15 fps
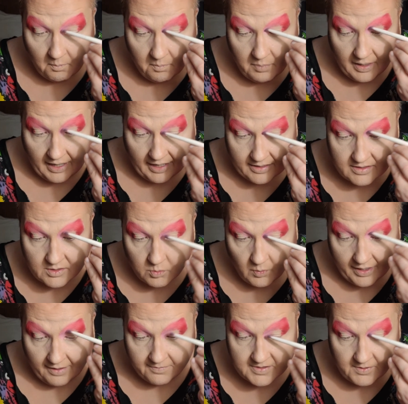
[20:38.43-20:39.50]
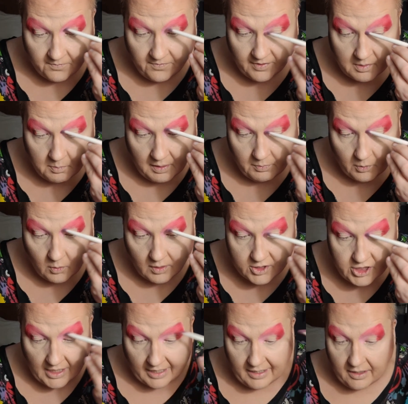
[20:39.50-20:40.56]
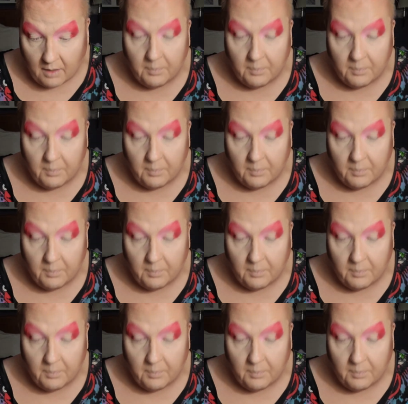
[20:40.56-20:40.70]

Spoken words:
But we have some fun people who are chatting.